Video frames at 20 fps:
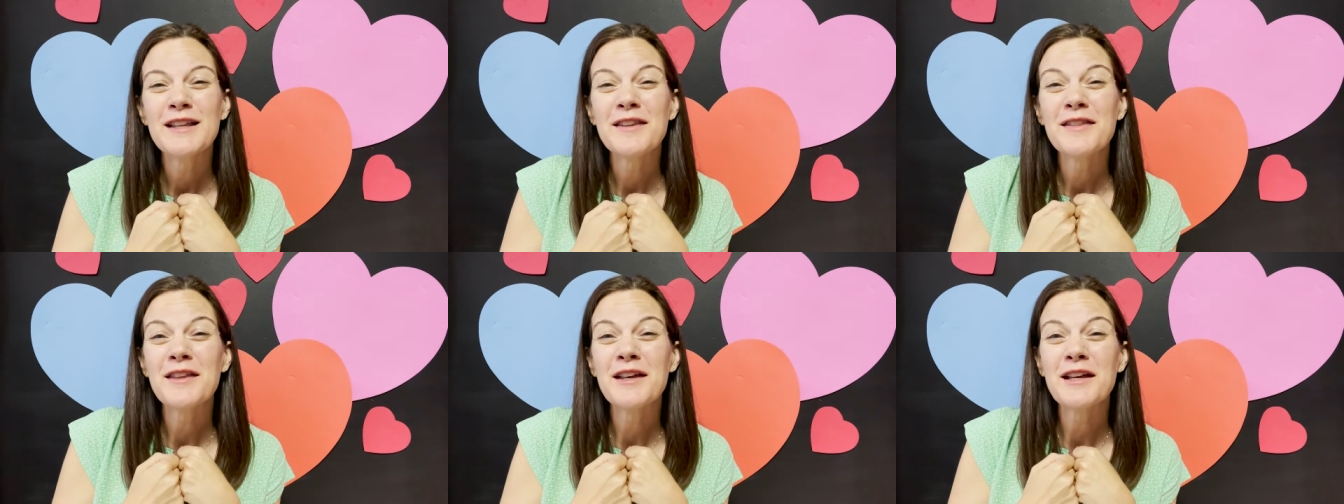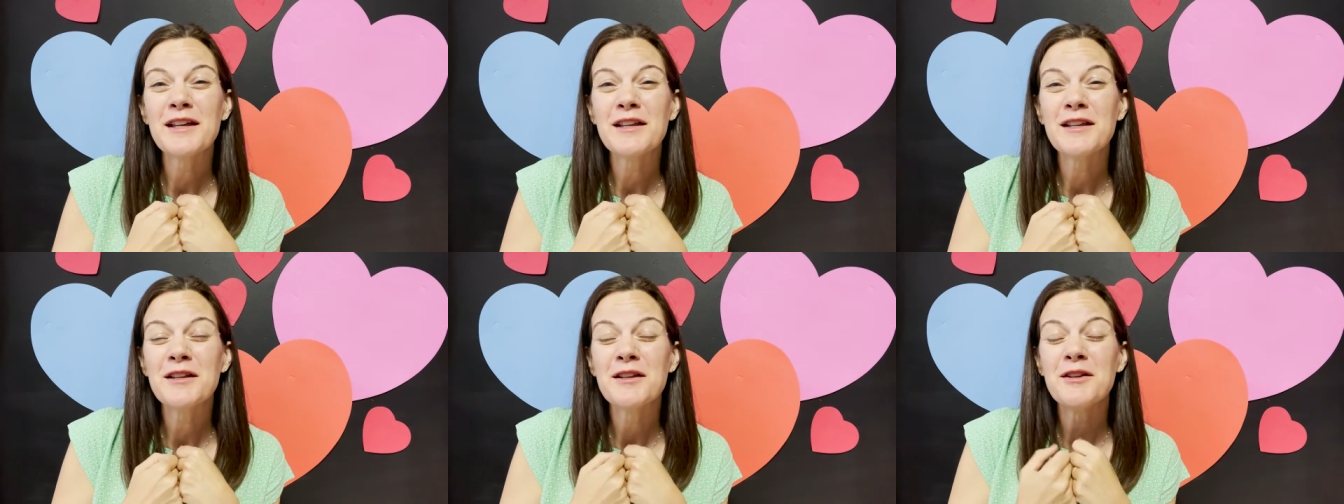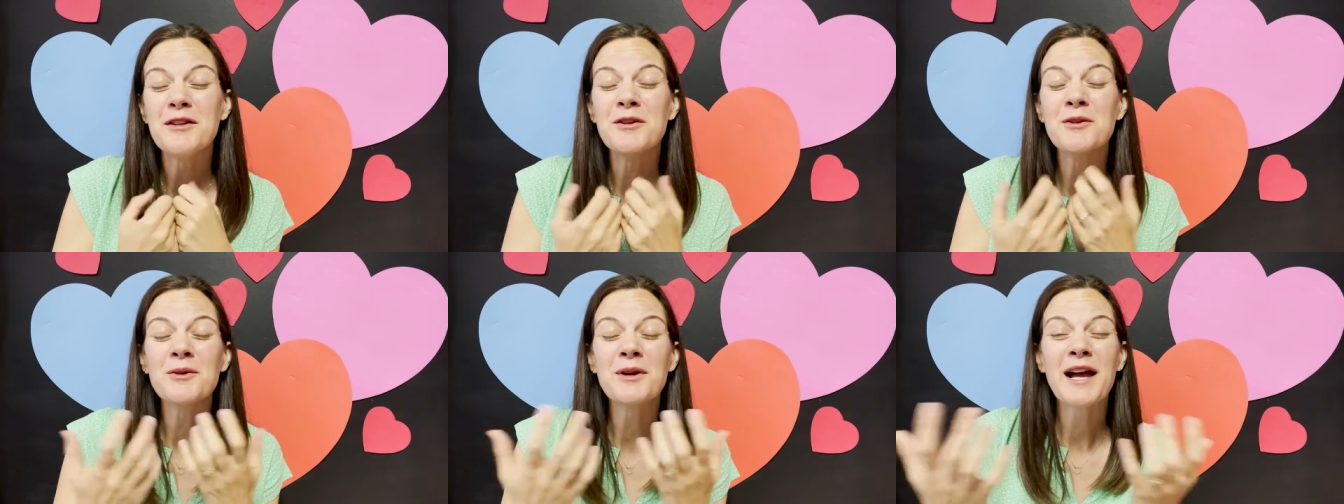that
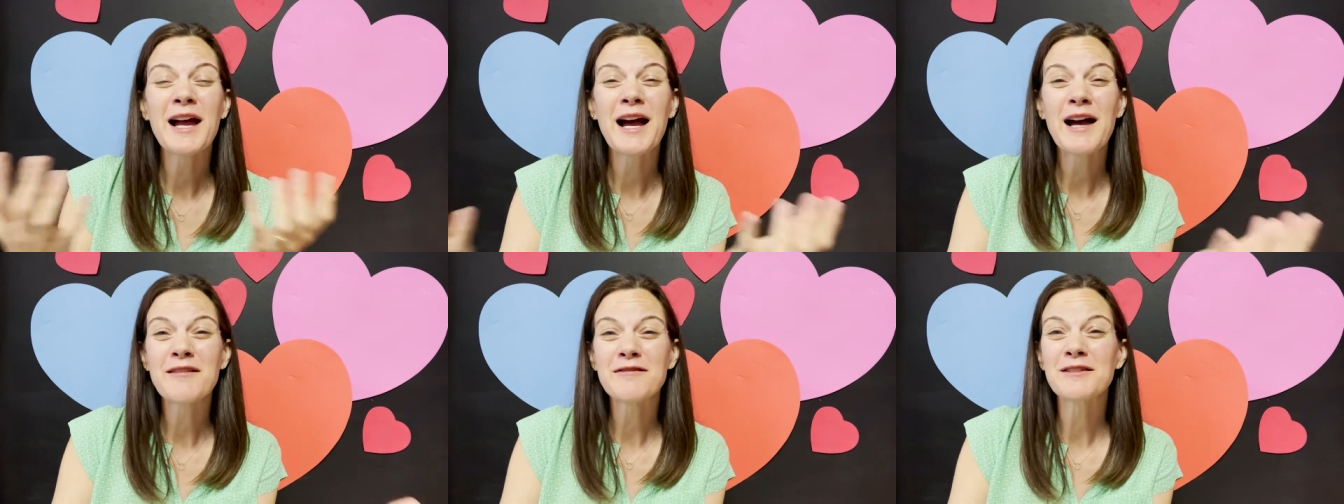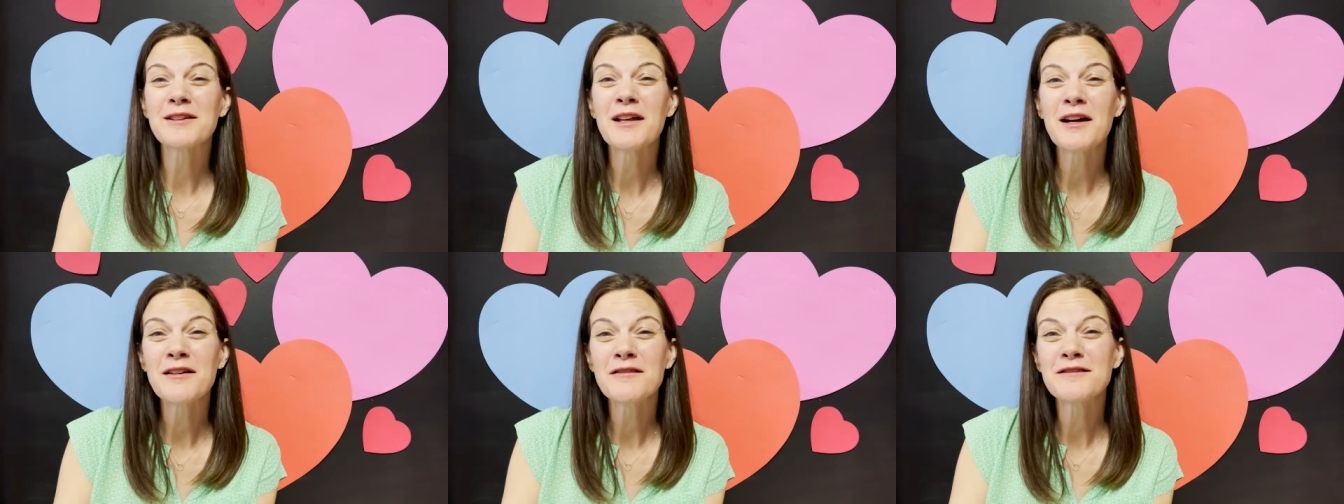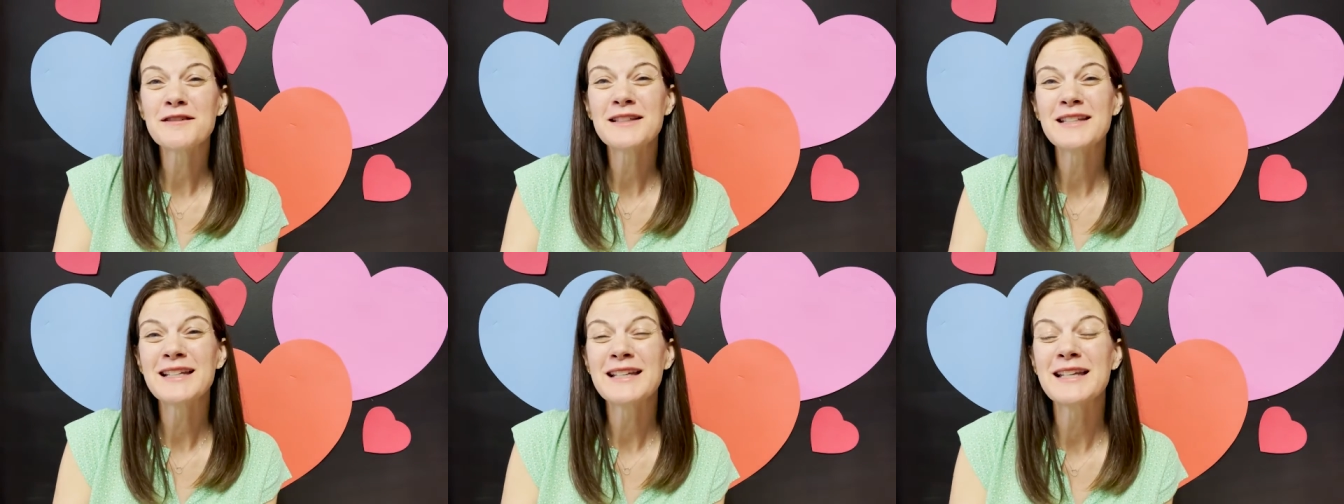you have
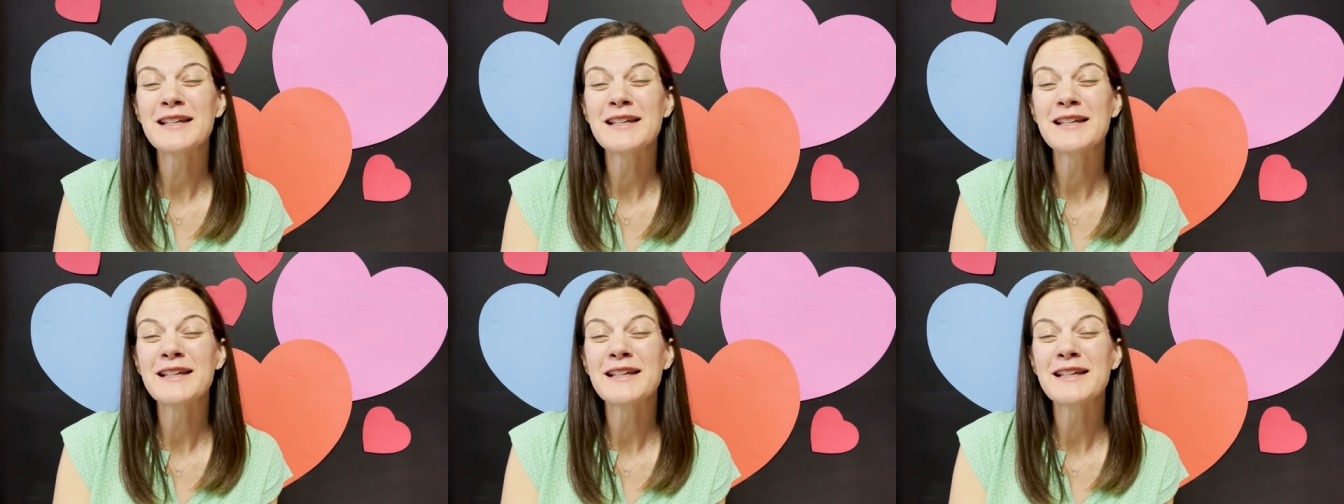love to